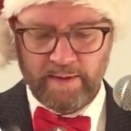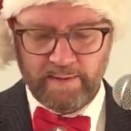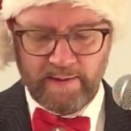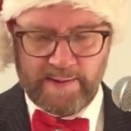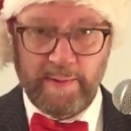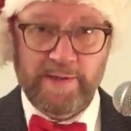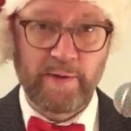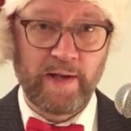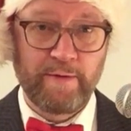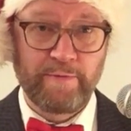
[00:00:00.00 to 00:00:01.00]

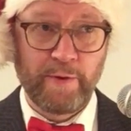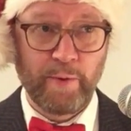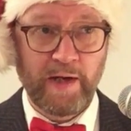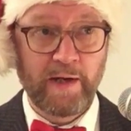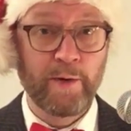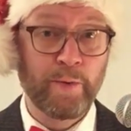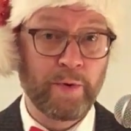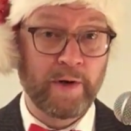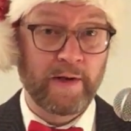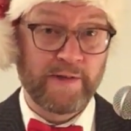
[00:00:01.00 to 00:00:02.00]
Especially if you
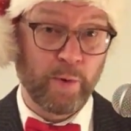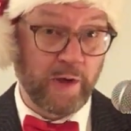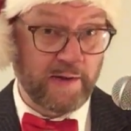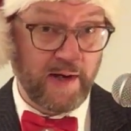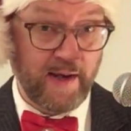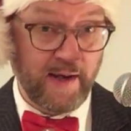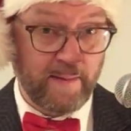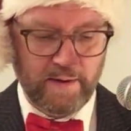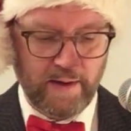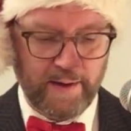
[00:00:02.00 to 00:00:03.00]
include
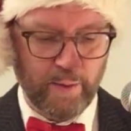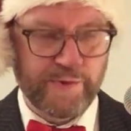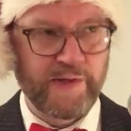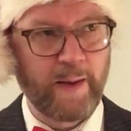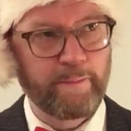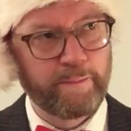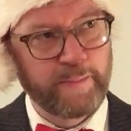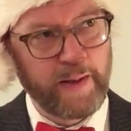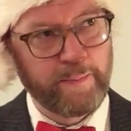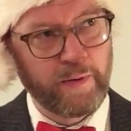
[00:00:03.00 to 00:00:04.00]
sockerdricka. I know some
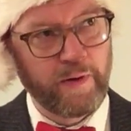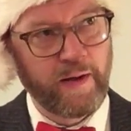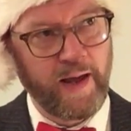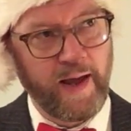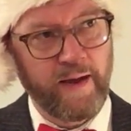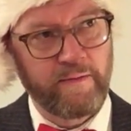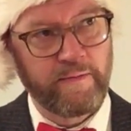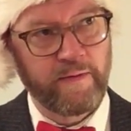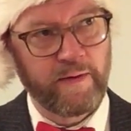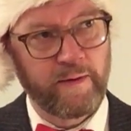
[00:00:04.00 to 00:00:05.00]
people
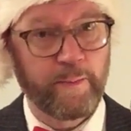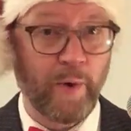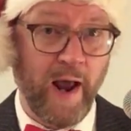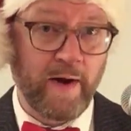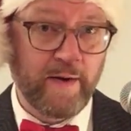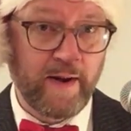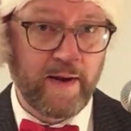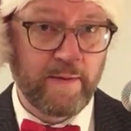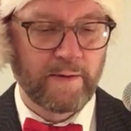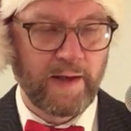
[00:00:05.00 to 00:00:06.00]
have
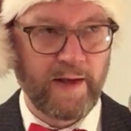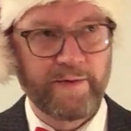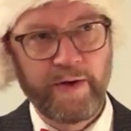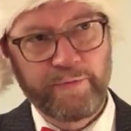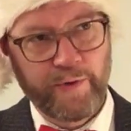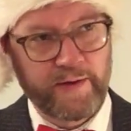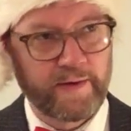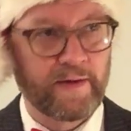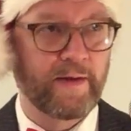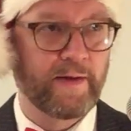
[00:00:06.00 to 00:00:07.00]
brandy and
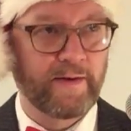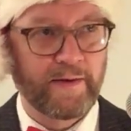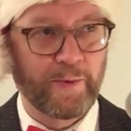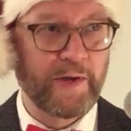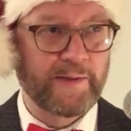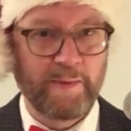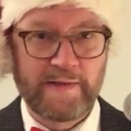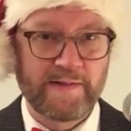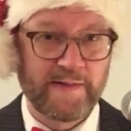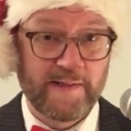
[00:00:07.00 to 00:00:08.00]
different Christmas
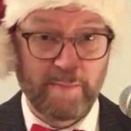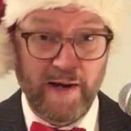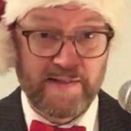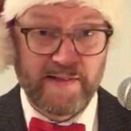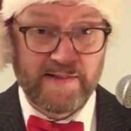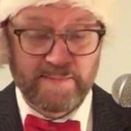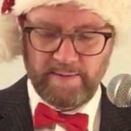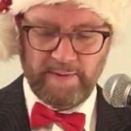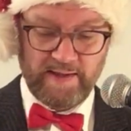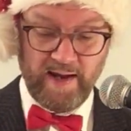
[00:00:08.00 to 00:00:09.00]
spices.
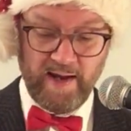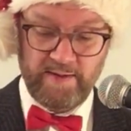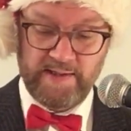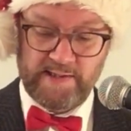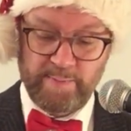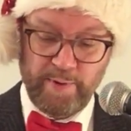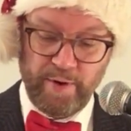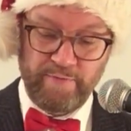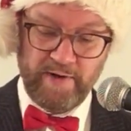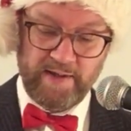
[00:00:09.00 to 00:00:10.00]
But yeah, this is
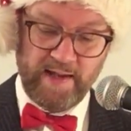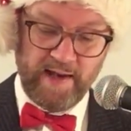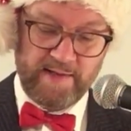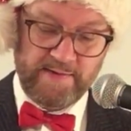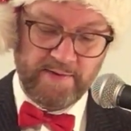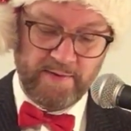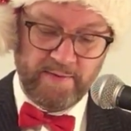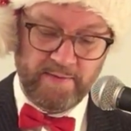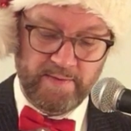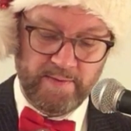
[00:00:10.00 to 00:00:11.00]
perfect as
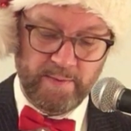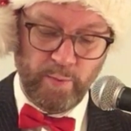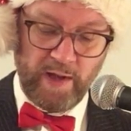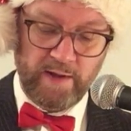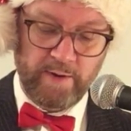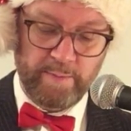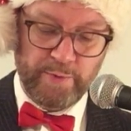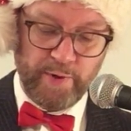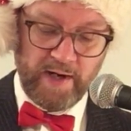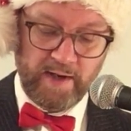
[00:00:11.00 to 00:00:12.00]
a welcome
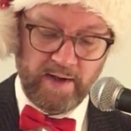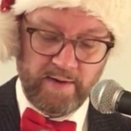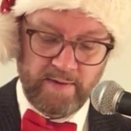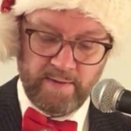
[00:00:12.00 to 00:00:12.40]
drink.